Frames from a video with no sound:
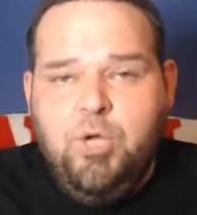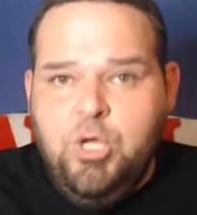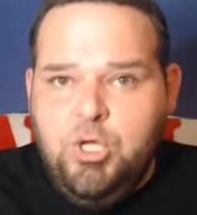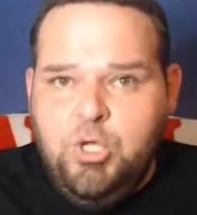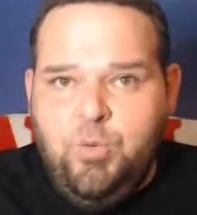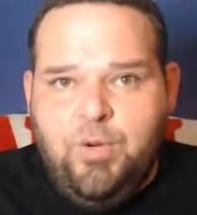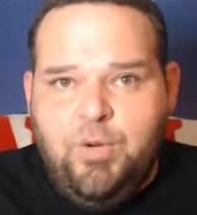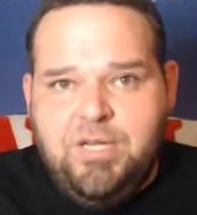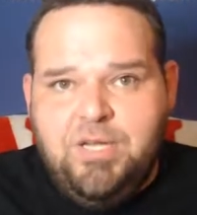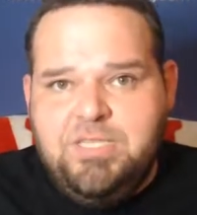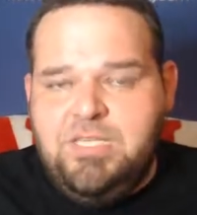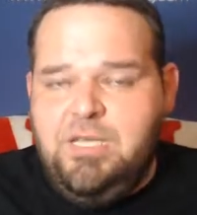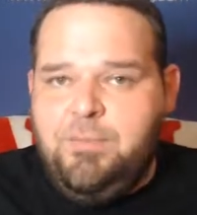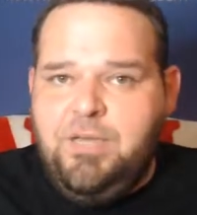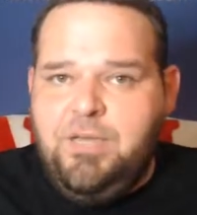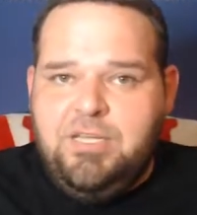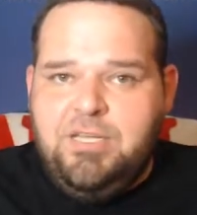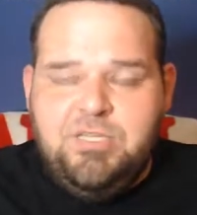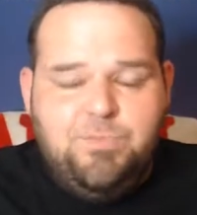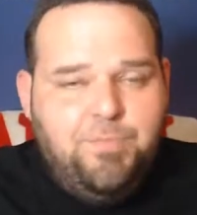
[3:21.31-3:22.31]
You want to see him
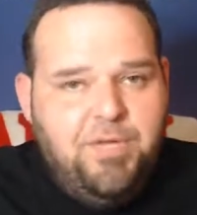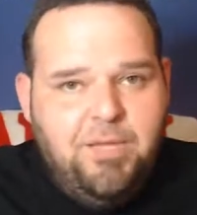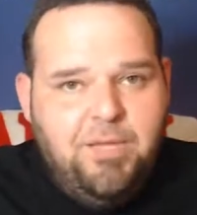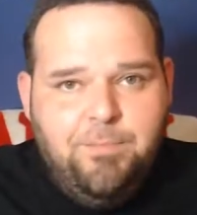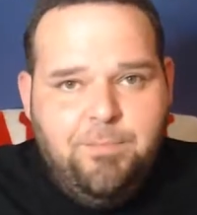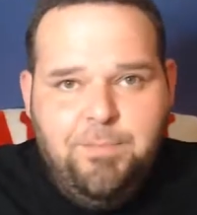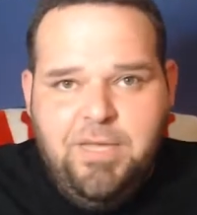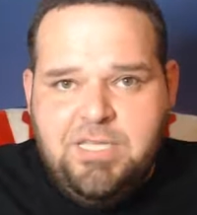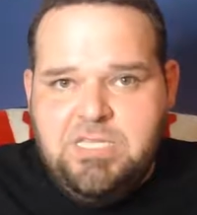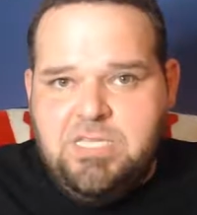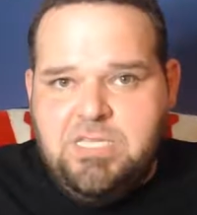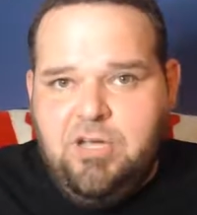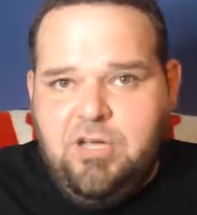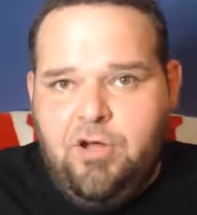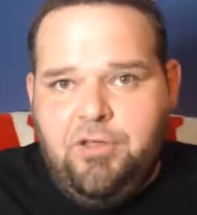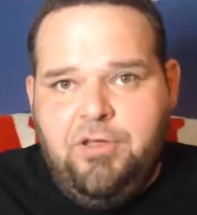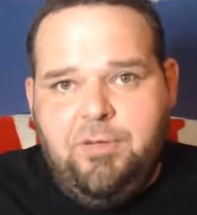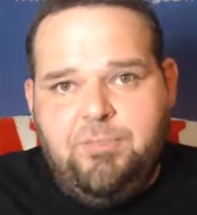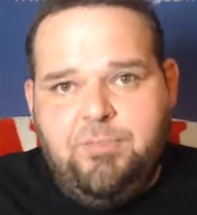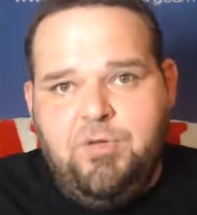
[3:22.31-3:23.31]
get his big mitts
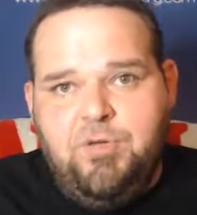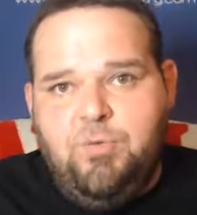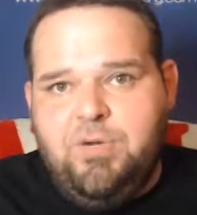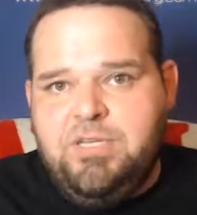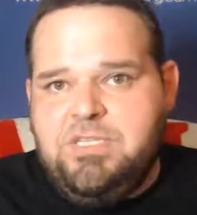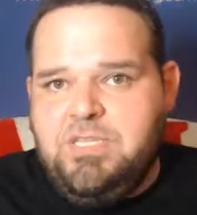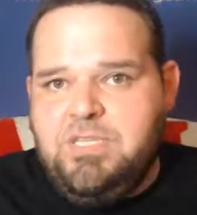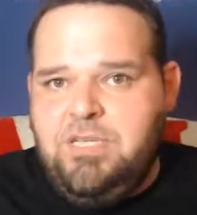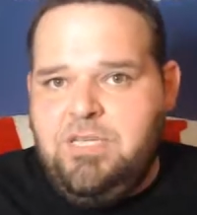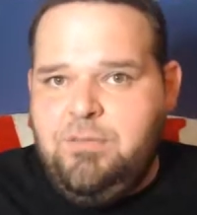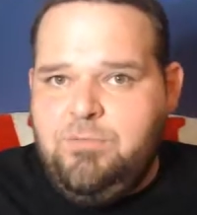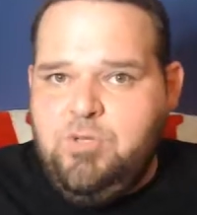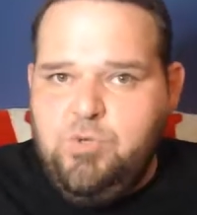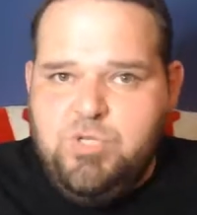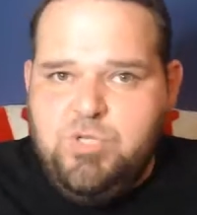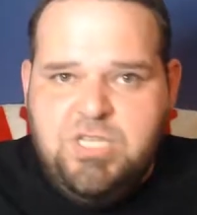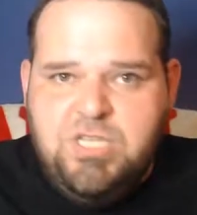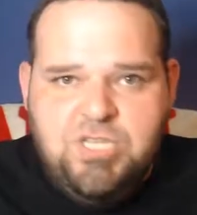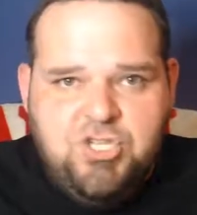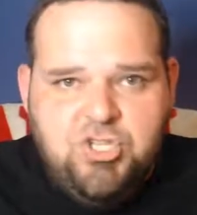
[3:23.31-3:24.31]
on him. You want to see him
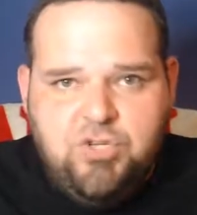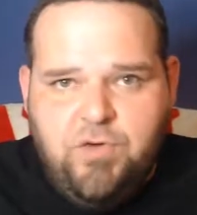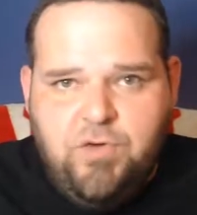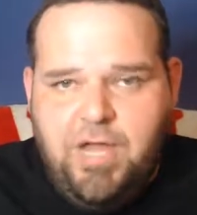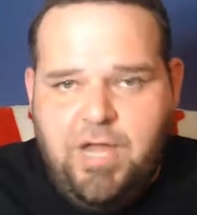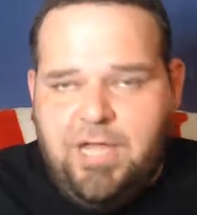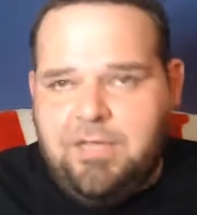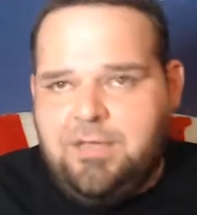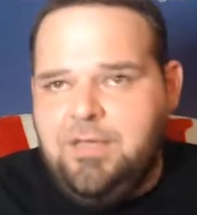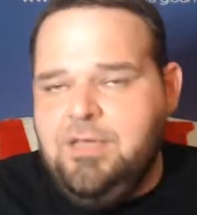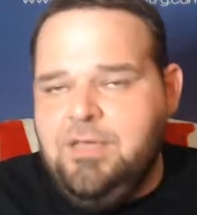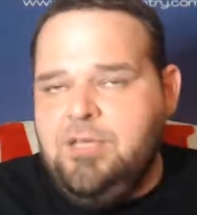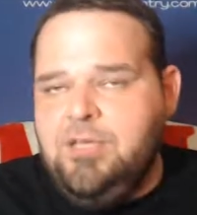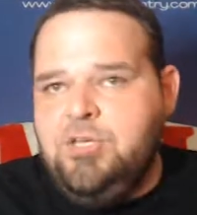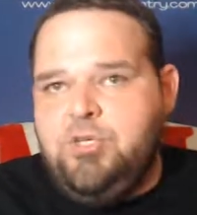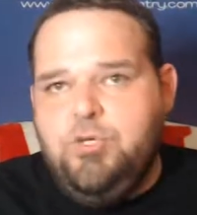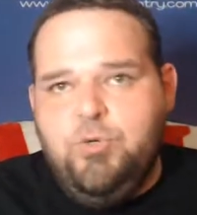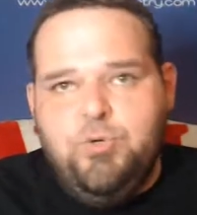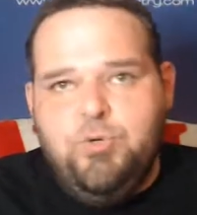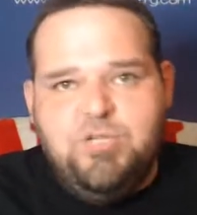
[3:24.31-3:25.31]
use his strength,
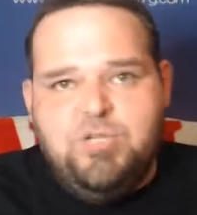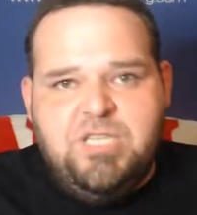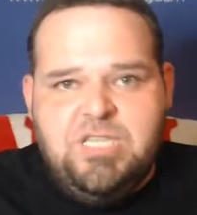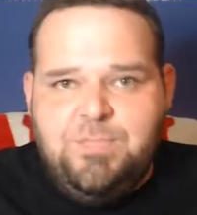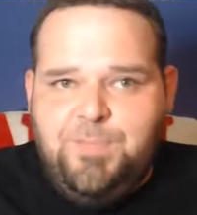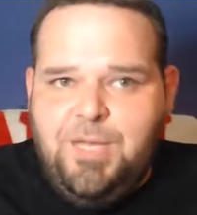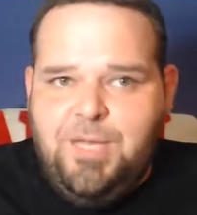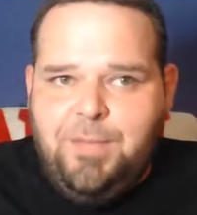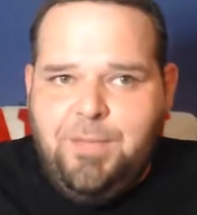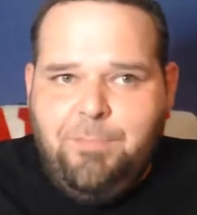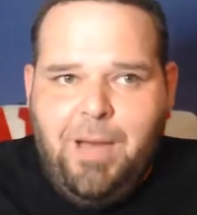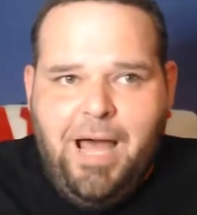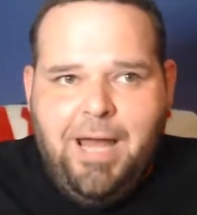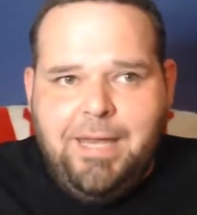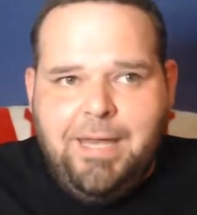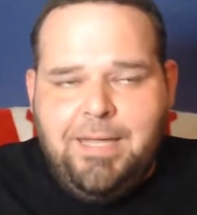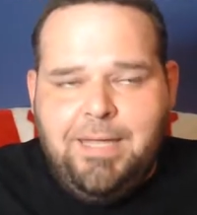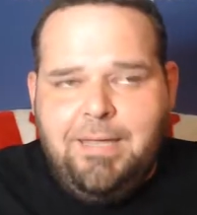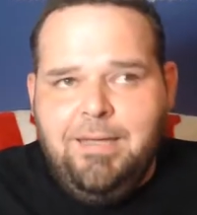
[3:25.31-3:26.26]
use his big body.